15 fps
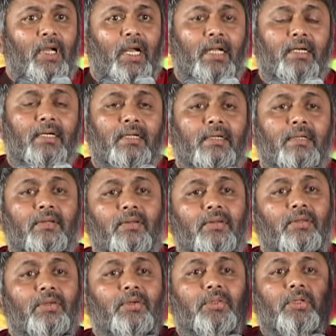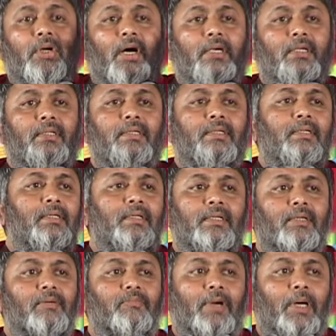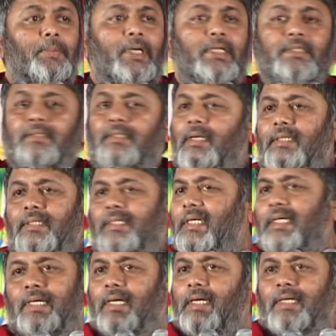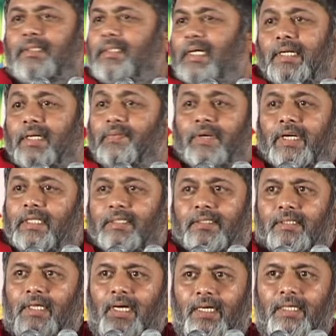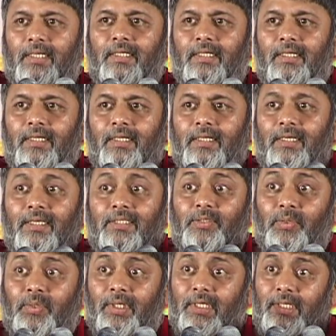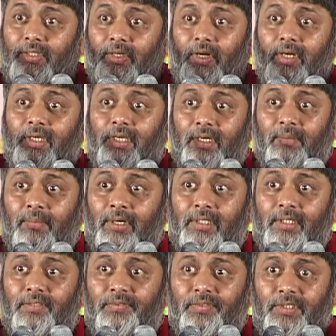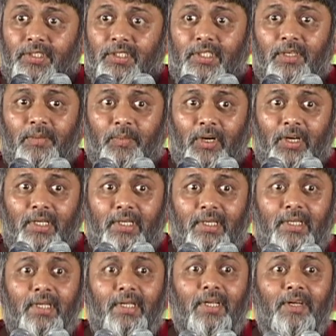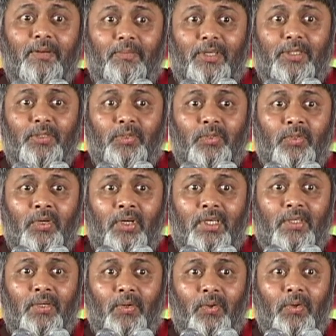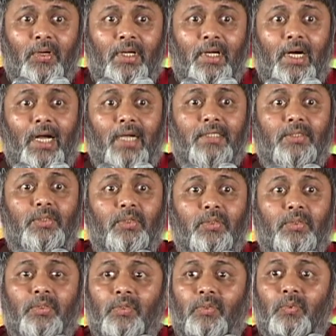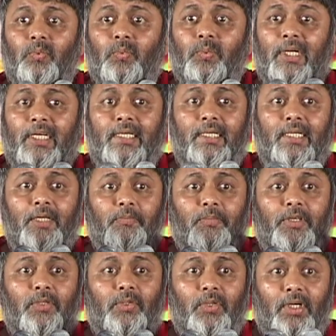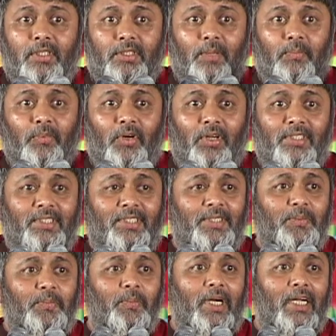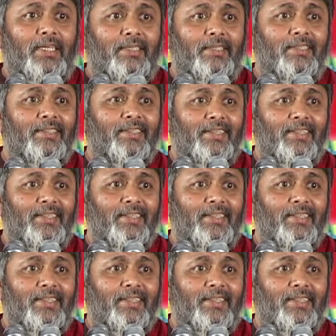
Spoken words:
And you thought, Baba is not taking us anywhere inside. He's only talking about the physical body. But you do not know, I took you very deep into your subconscious mind.